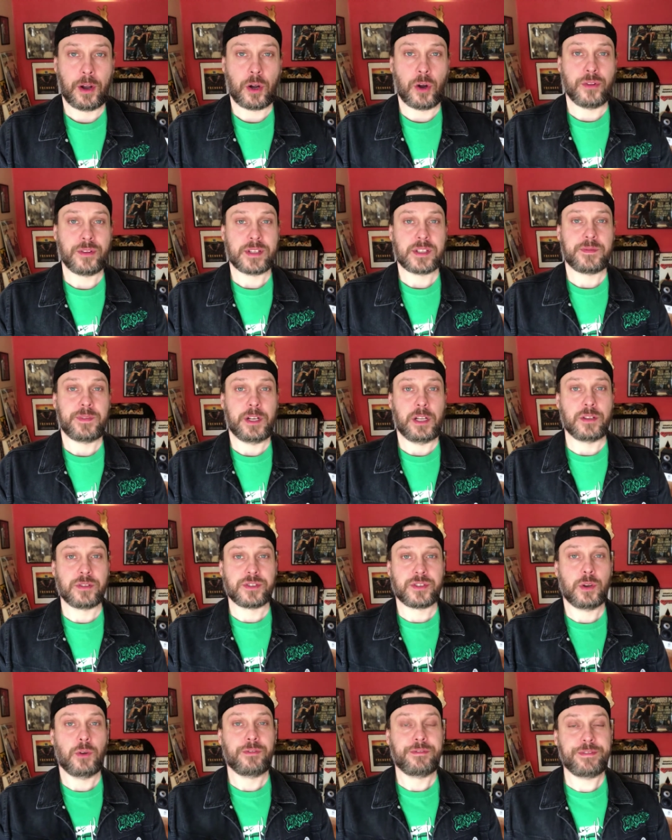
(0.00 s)
contest videos
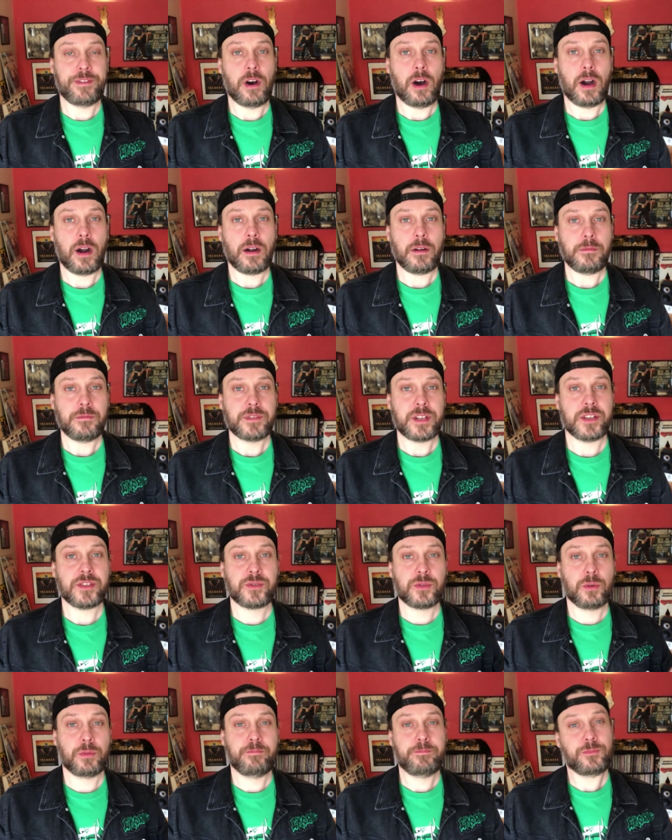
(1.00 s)
so far,
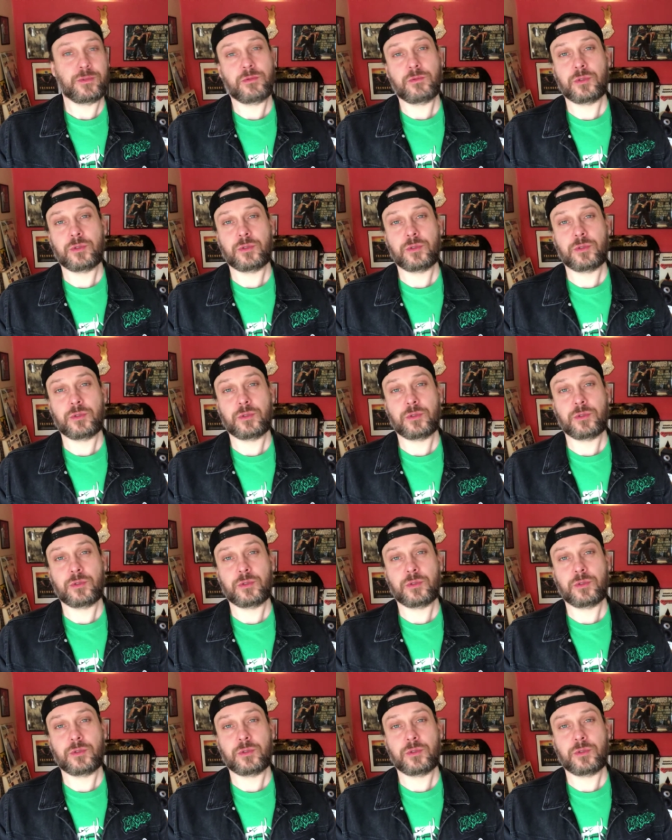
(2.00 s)
just to,